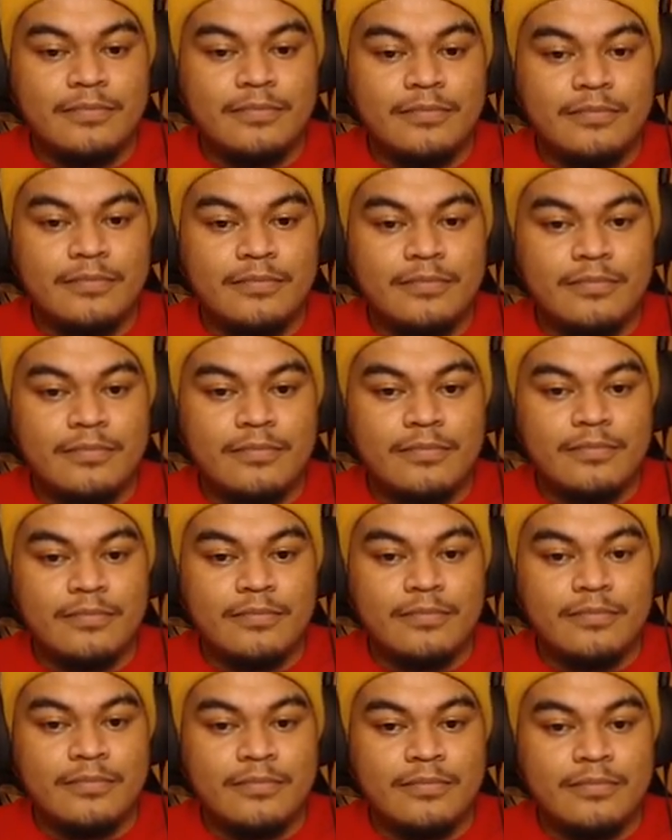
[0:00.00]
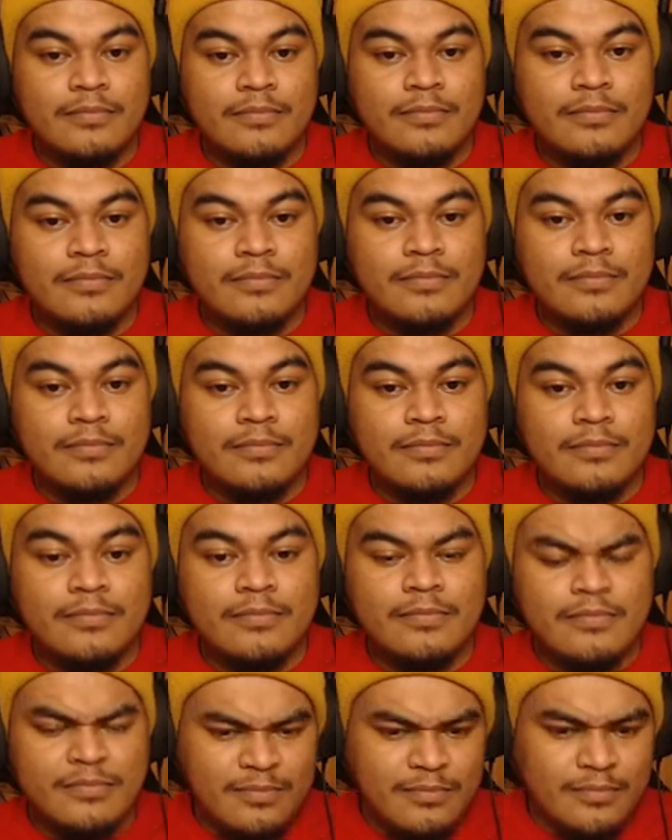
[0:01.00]

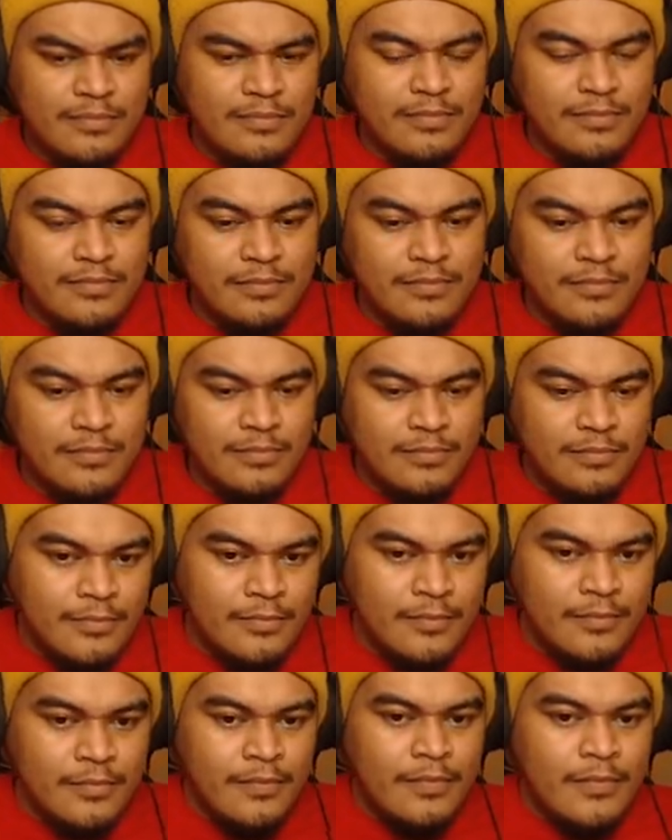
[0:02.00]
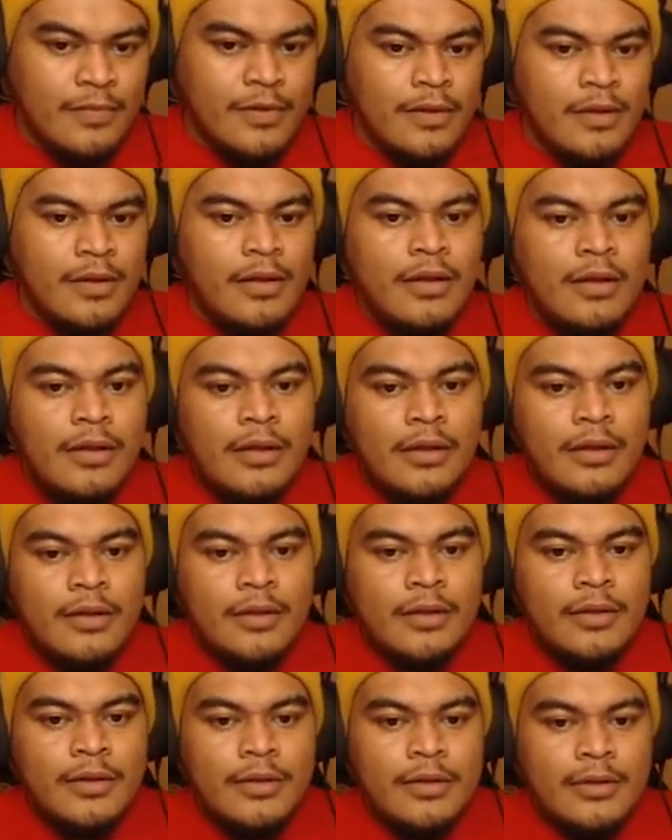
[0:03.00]

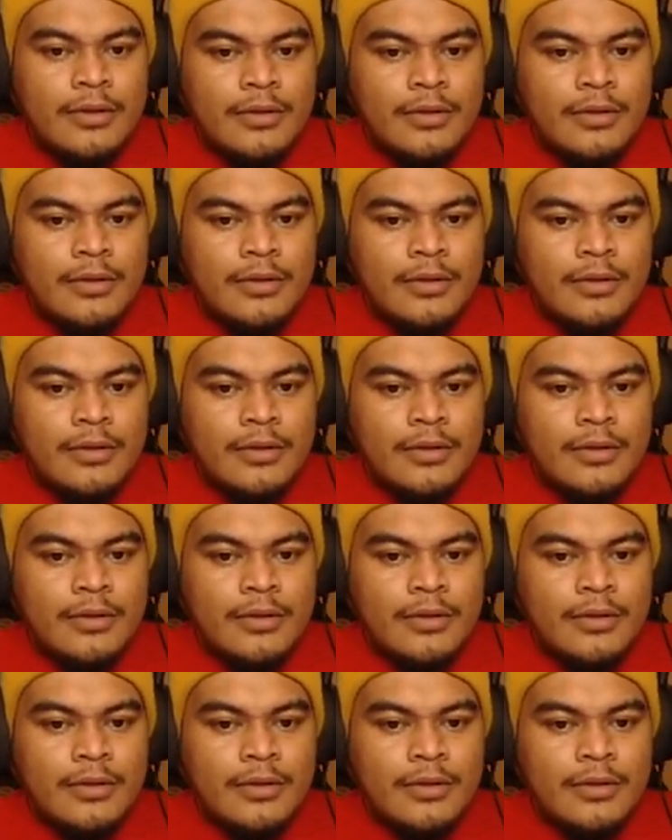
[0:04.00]
This person isn't speaking.